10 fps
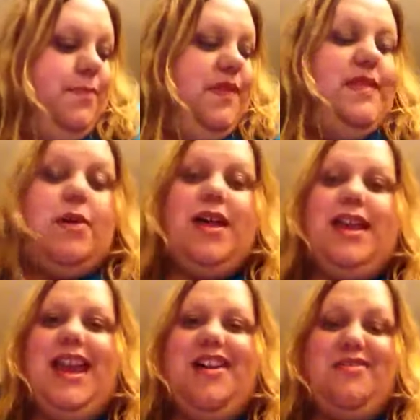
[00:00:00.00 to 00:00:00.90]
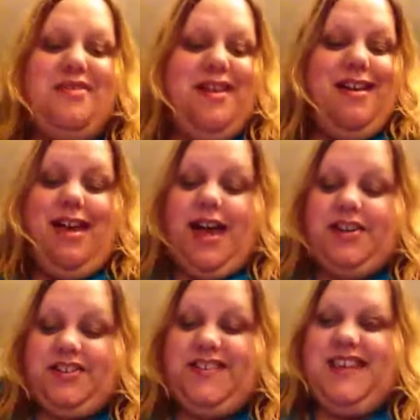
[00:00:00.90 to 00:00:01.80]
So anyhow, I'll
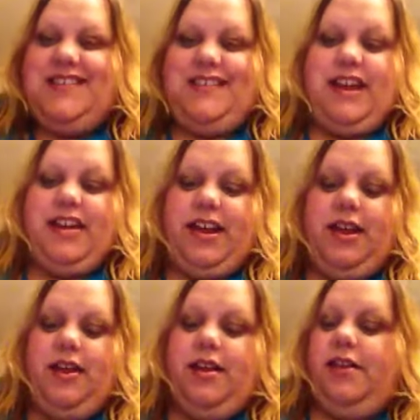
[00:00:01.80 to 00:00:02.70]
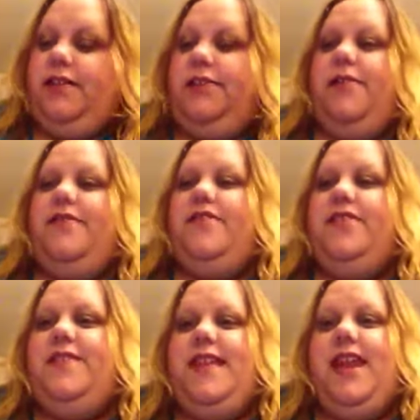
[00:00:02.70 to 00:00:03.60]
just get started. So the
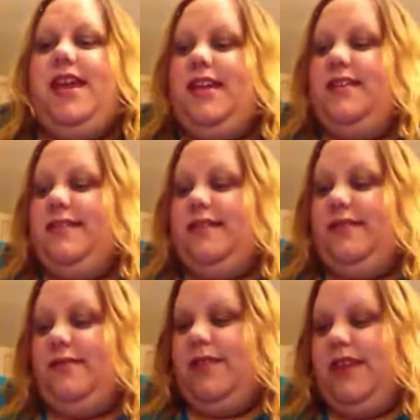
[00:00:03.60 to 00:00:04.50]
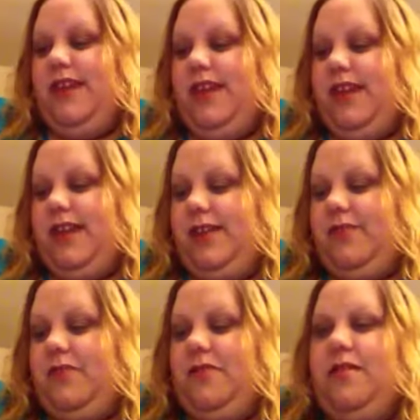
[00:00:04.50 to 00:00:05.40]
first thing is this really
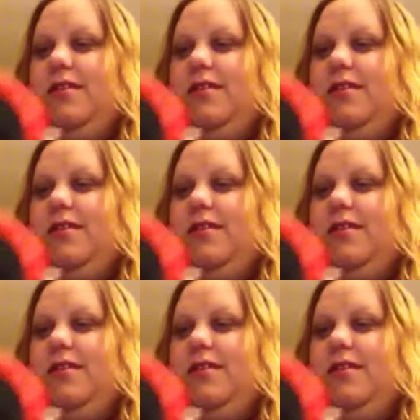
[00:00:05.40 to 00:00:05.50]
cute